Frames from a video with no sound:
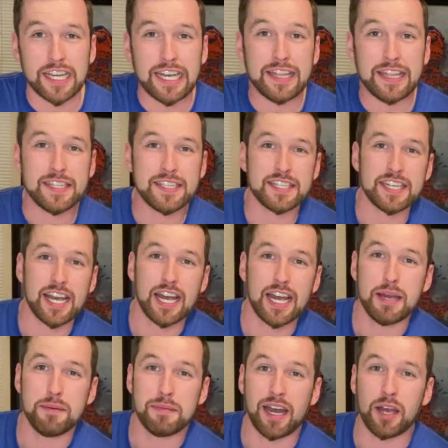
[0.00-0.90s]
and this
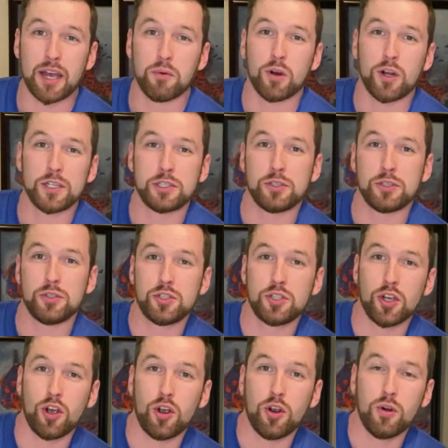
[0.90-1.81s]
time I want to
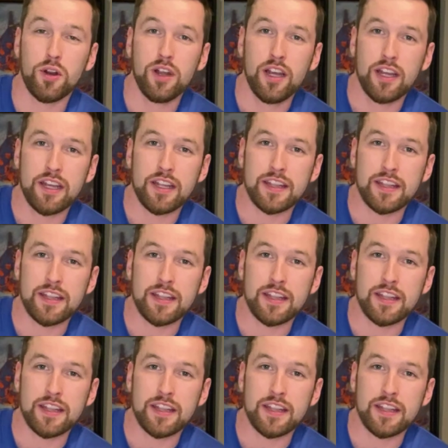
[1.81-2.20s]
show